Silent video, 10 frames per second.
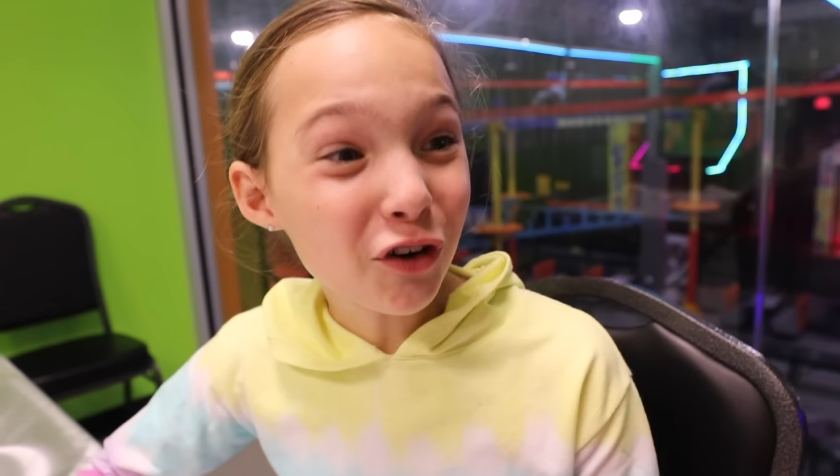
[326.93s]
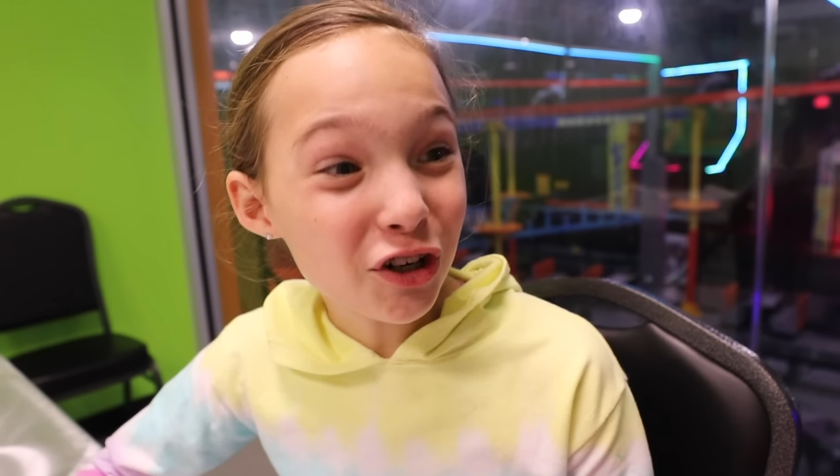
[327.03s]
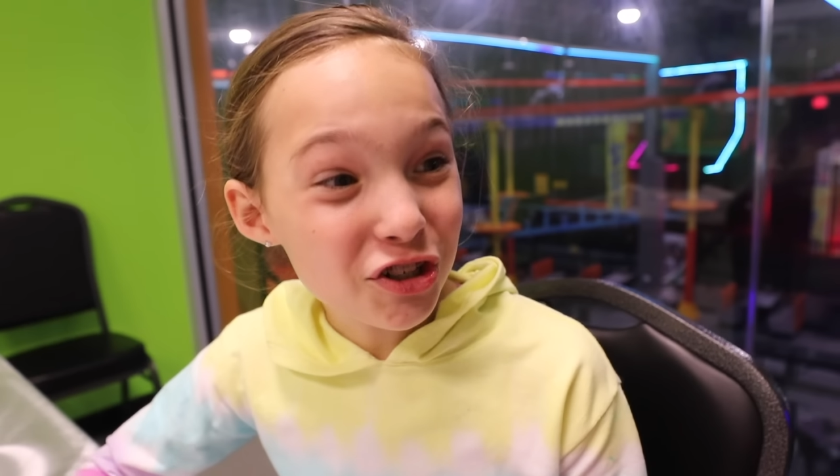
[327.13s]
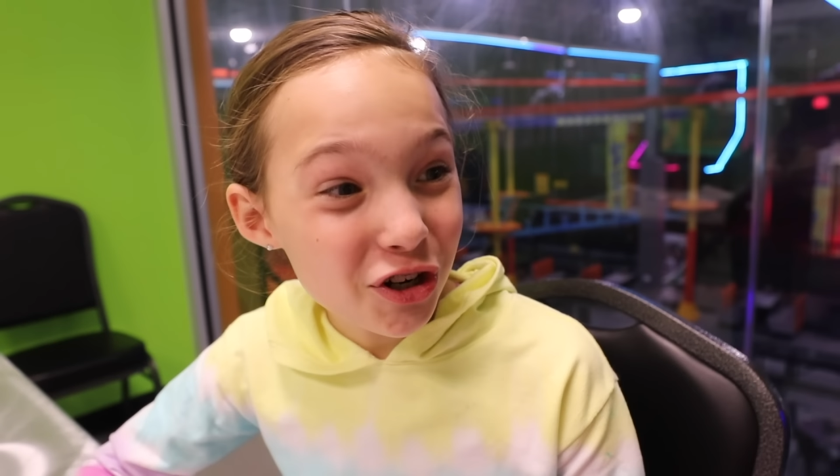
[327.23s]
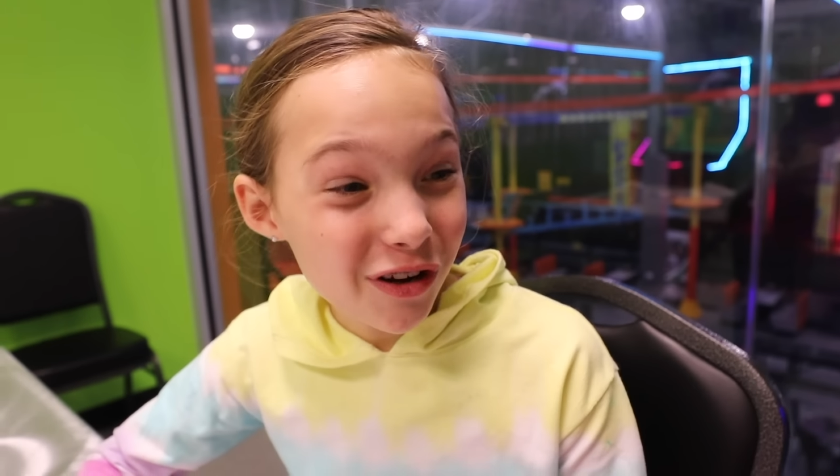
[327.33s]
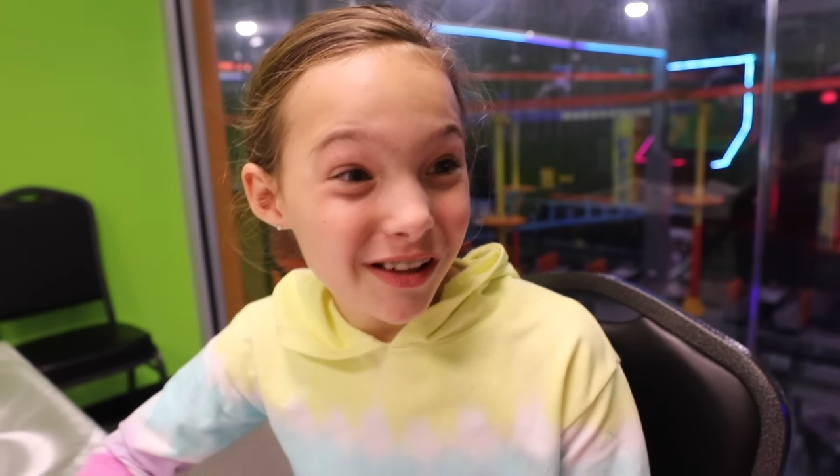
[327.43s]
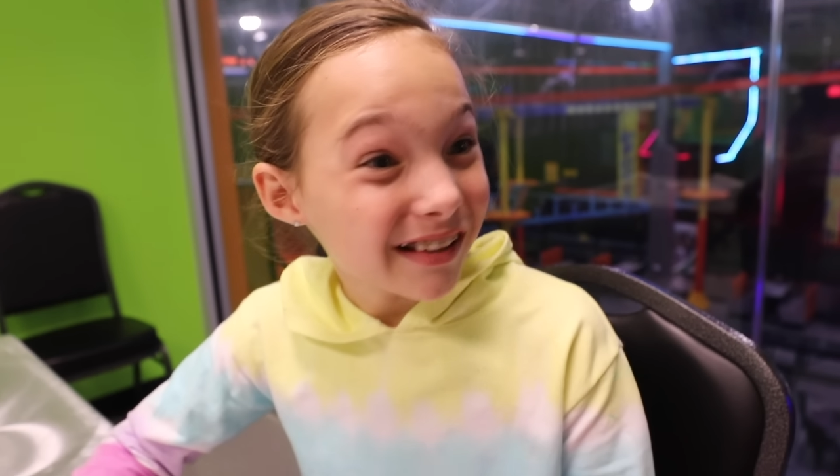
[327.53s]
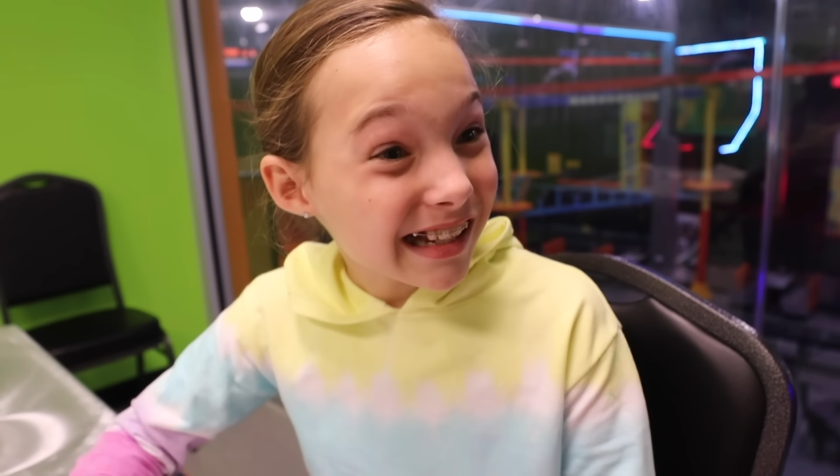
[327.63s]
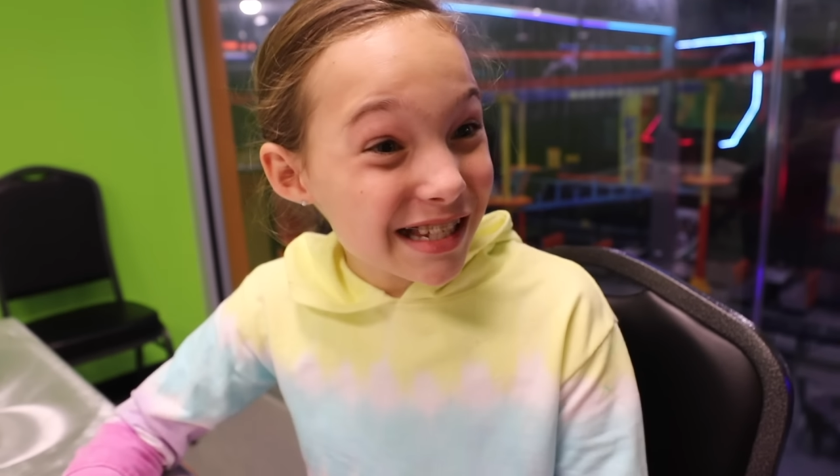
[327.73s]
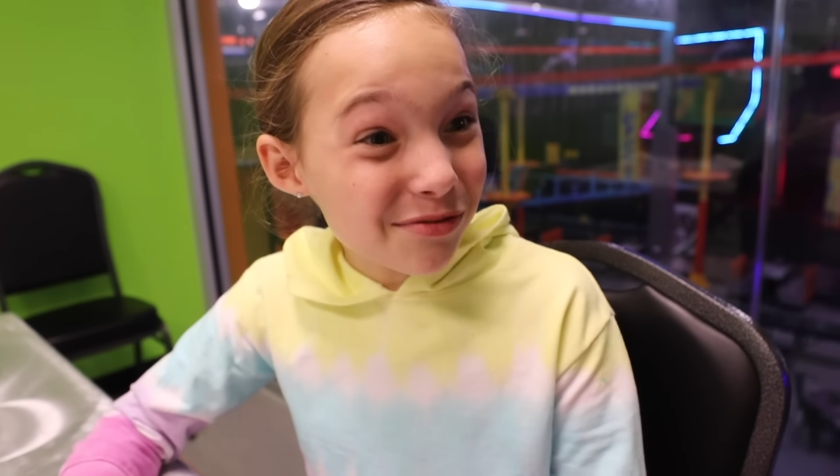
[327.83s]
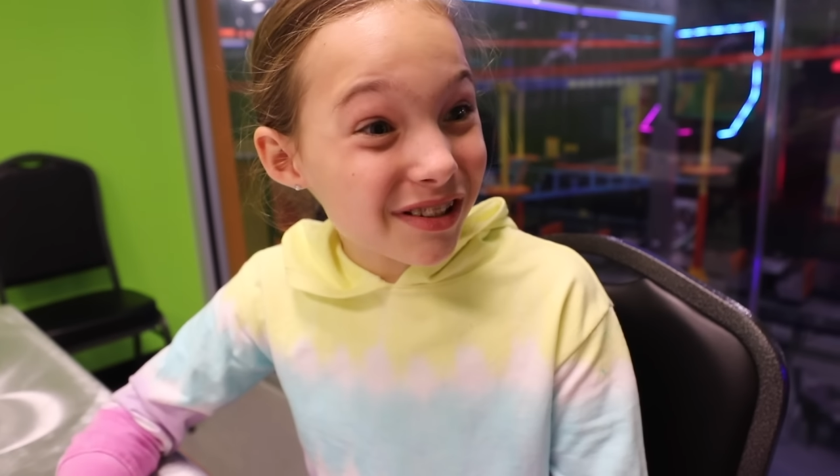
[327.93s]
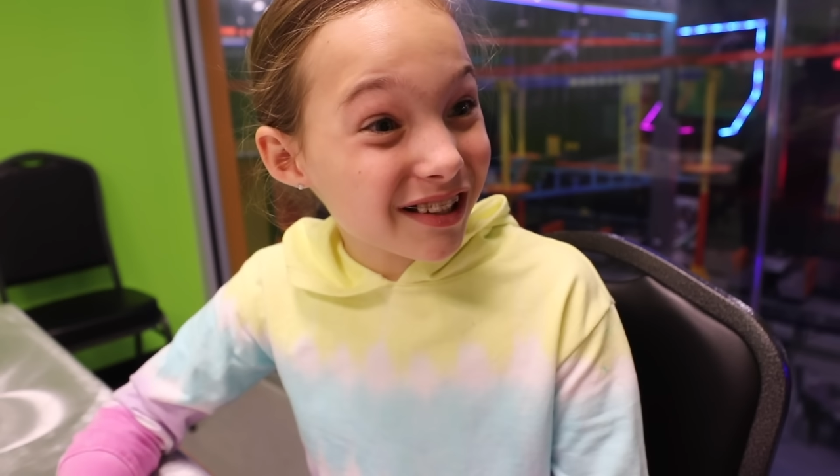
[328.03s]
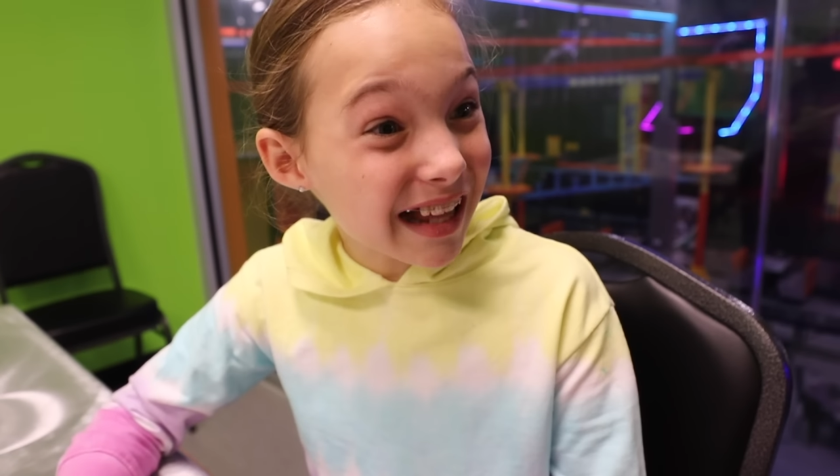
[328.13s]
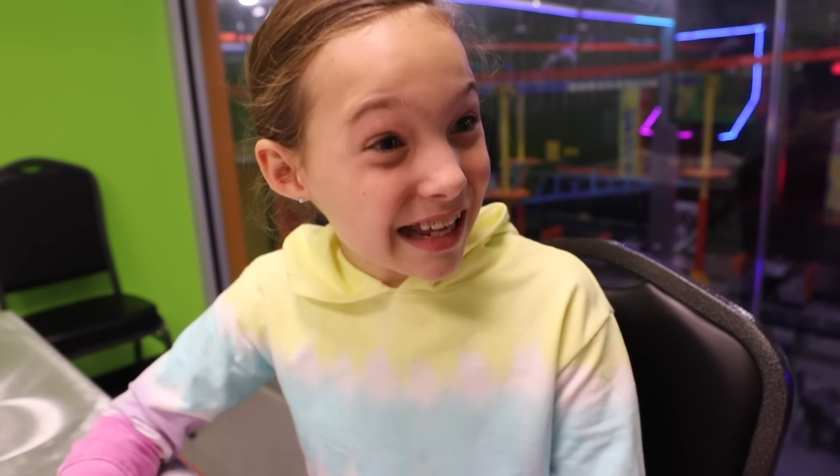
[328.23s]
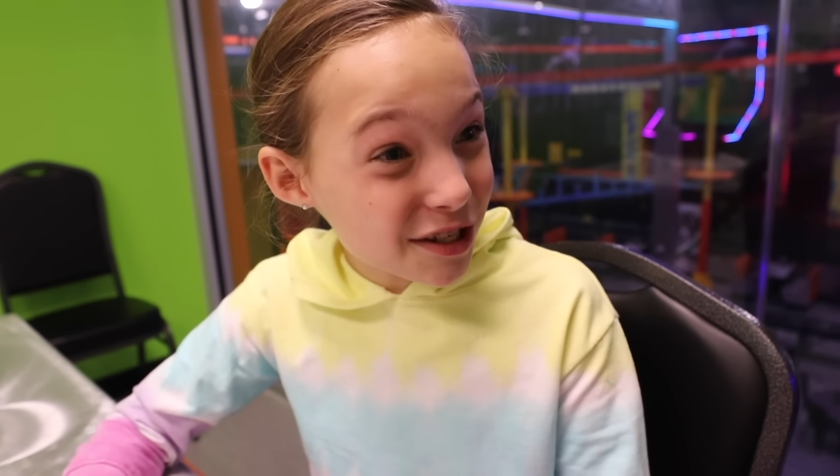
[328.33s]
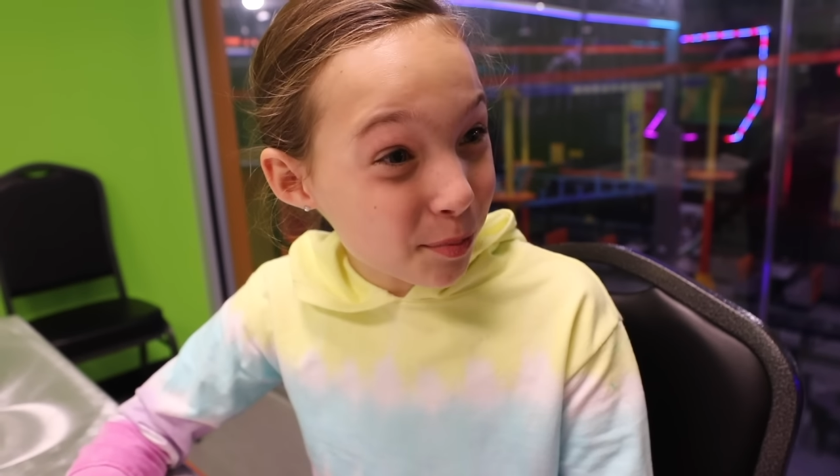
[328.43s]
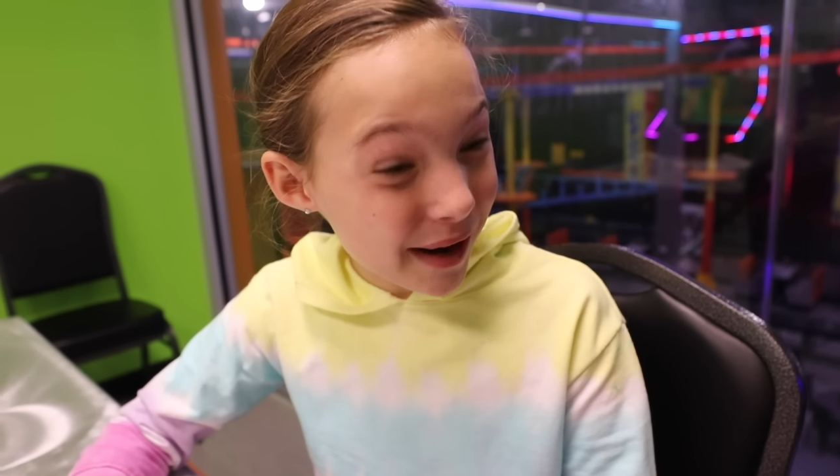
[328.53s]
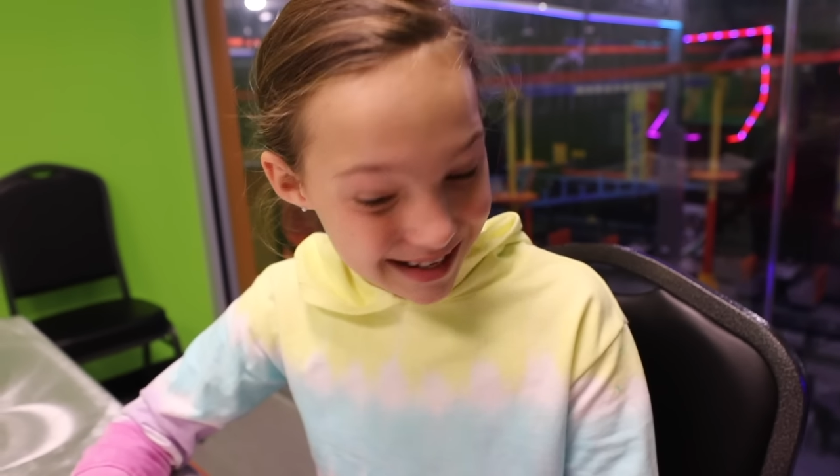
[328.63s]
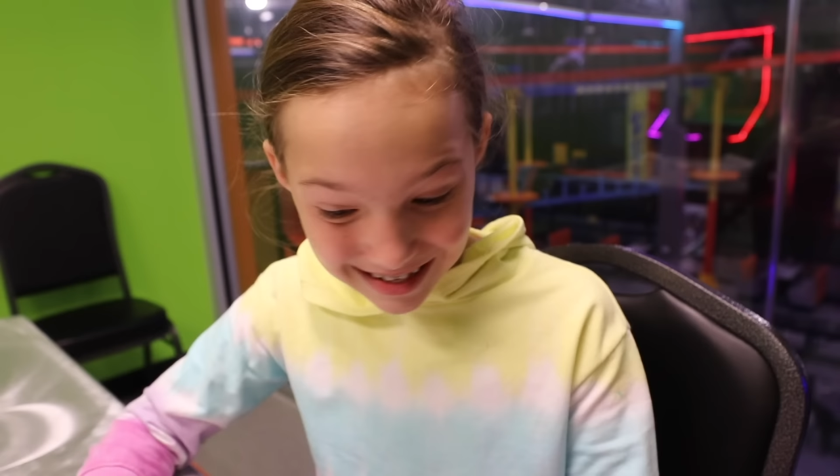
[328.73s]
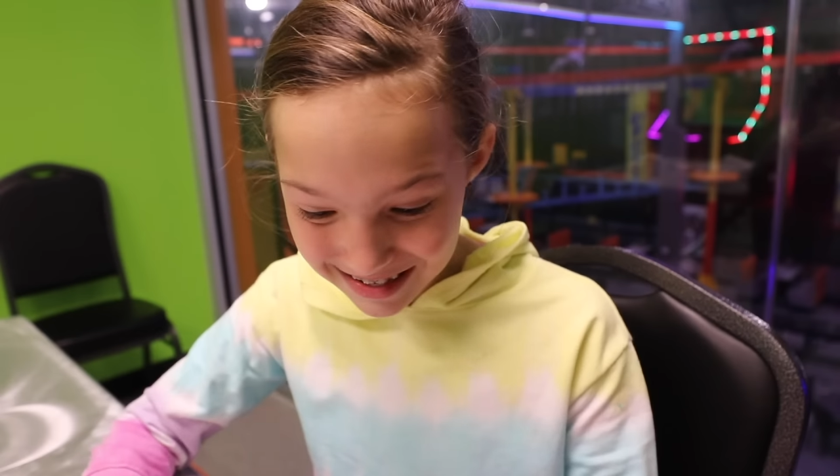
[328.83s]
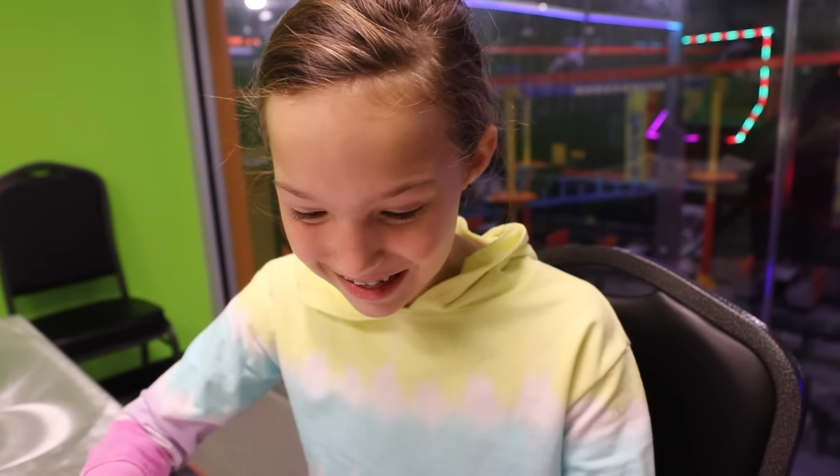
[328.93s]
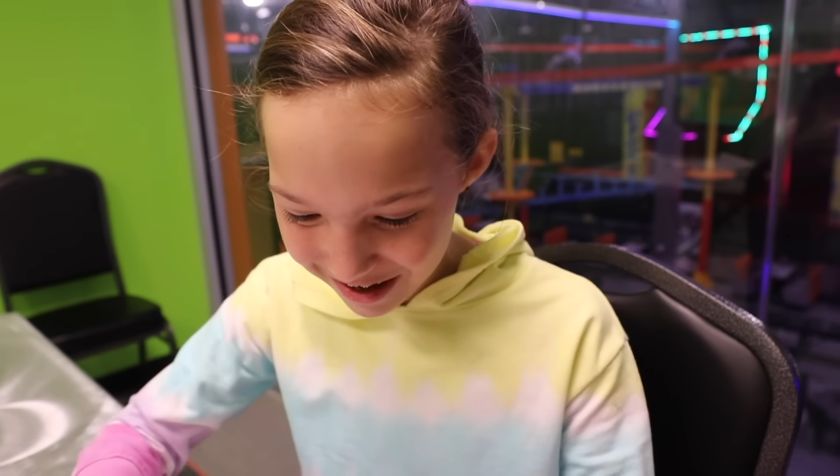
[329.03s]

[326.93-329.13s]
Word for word: For sure. Let's see what the last surprise is